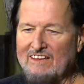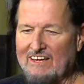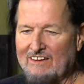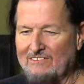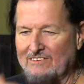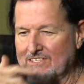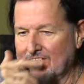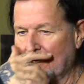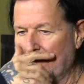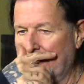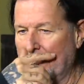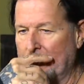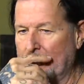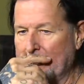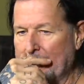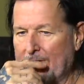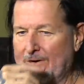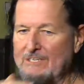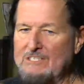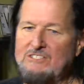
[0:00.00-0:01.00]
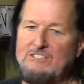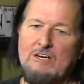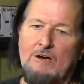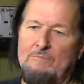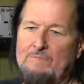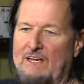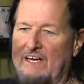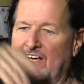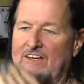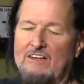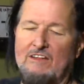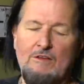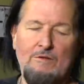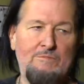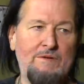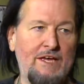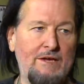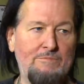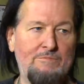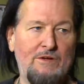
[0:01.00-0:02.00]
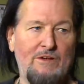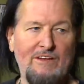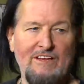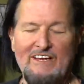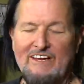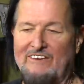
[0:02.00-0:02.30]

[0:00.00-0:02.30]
he was going out there and jumping into the people,